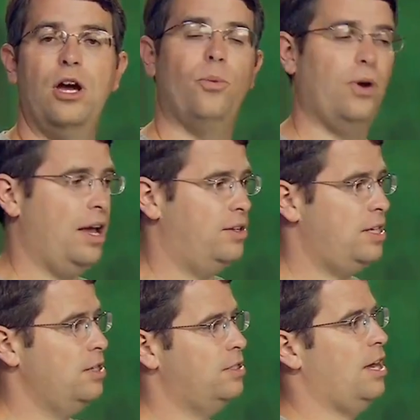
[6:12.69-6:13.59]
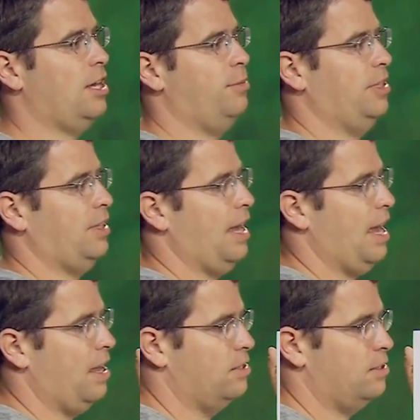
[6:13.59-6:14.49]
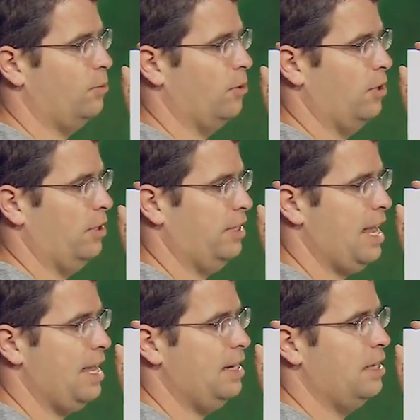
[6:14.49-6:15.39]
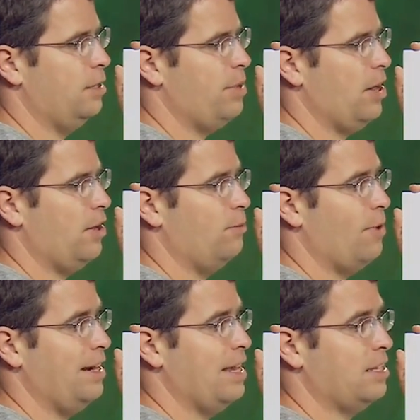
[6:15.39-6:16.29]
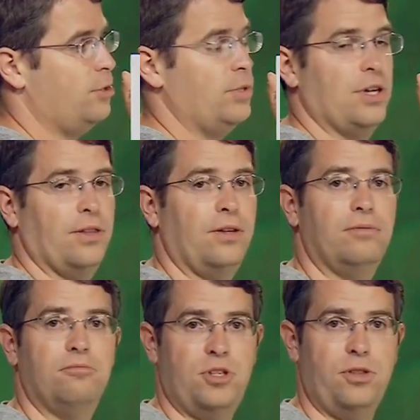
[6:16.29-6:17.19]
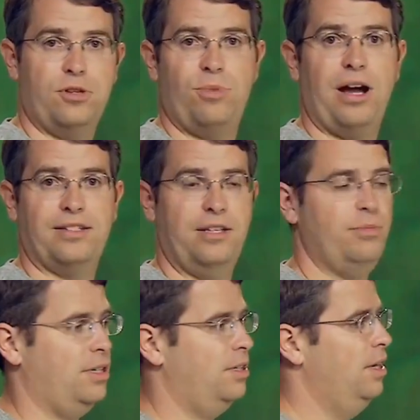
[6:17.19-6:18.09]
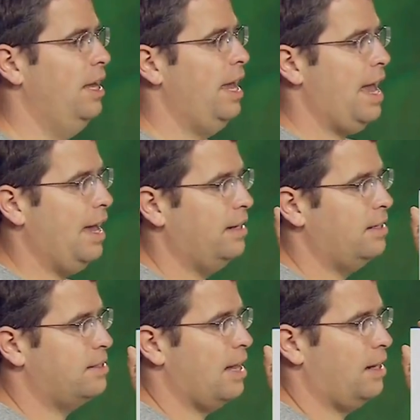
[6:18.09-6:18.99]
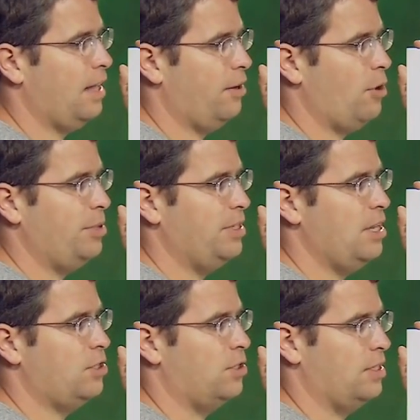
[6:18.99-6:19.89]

Whereas here's a document that has the word Katy and Perry right next to each other, so there's proximity, and it's got a lot of reputation.